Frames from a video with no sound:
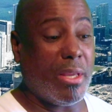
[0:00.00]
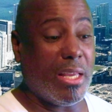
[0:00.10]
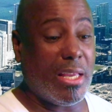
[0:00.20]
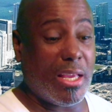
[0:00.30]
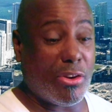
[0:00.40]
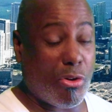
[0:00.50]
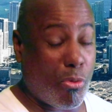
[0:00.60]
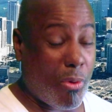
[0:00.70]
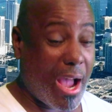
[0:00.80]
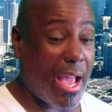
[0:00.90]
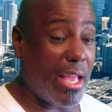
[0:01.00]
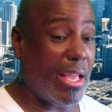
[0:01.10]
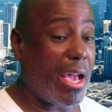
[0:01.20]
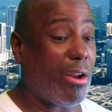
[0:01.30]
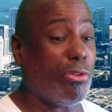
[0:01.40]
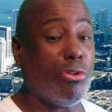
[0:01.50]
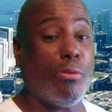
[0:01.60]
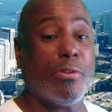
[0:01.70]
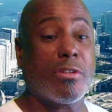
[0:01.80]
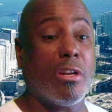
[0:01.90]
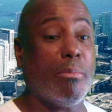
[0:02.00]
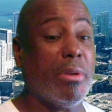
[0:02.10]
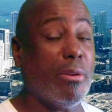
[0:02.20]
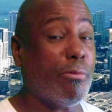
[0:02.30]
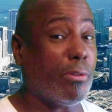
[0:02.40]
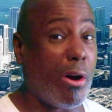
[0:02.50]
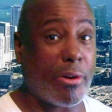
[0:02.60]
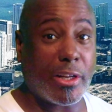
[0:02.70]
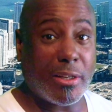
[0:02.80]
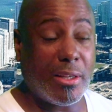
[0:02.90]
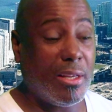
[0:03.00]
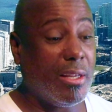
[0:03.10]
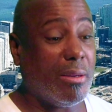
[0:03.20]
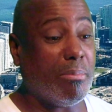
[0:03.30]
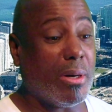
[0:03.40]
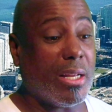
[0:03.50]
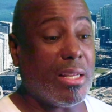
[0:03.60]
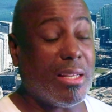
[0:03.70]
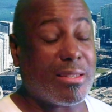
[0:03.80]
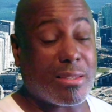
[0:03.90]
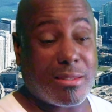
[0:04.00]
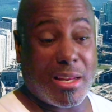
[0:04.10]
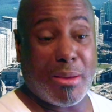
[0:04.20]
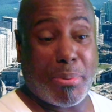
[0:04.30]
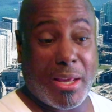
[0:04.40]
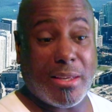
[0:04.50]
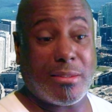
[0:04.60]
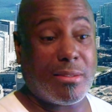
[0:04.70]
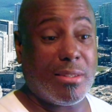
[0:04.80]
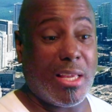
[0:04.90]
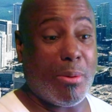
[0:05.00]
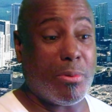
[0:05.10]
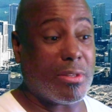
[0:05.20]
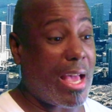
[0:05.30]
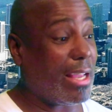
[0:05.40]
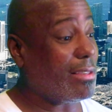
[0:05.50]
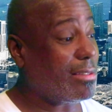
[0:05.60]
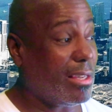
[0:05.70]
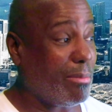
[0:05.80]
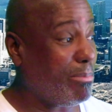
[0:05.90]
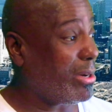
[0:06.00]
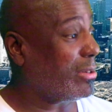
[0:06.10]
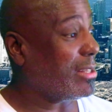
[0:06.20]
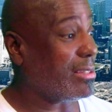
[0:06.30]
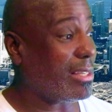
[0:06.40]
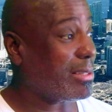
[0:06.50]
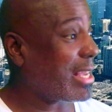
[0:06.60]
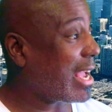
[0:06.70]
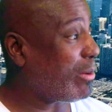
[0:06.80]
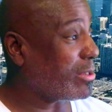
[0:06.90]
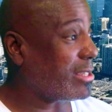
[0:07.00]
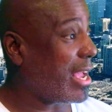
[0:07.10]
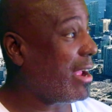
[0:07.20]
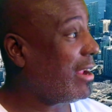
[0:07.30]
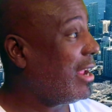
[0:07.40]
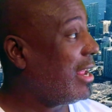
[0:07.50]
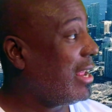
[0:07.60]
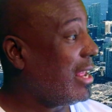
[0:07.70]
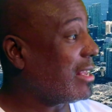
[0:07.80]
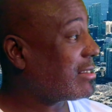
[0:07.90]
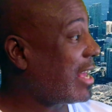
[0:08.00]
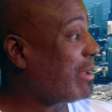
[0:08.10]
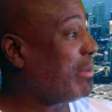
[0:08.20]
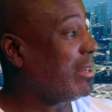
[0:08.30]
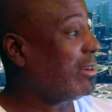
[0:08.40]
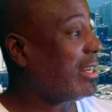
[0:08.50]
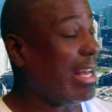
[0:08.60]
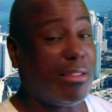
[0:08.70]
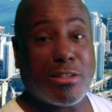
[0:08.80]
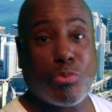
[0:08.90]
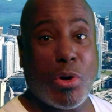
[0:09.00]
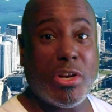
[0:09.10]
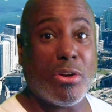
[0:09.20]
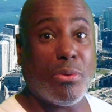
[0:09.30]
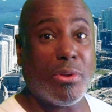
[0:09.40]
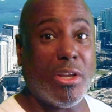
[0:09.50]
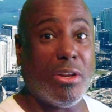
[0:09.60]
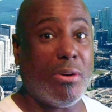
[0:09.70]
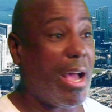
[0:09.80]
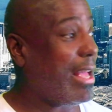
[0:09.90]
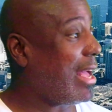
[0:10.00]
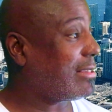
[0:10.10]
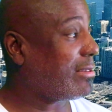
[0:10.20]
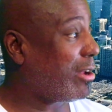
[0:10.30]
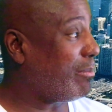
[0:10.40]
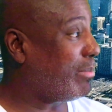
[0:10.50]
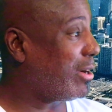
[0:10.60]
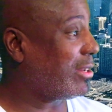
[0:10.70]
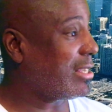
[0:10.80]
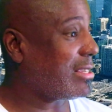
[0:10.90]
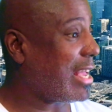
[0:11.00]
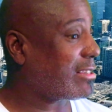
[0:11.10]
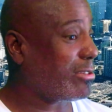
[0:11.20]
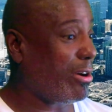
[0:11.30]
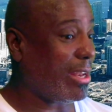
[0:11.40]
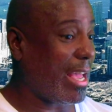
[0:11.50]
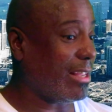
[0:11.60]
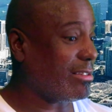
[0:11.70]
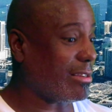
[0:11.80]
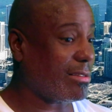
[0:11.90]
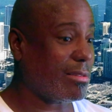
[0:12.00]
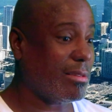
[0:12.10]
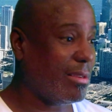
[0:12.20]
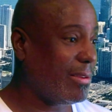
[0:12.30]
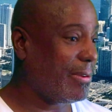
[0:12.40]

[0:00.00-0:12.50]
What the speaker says: to be in Hawaii. I don't know if it's going to be Florida, but it's a sunny place. I could see the buildings. It's like I was there. It's like me looking out this window. You know, I saw the buildings. I saw like just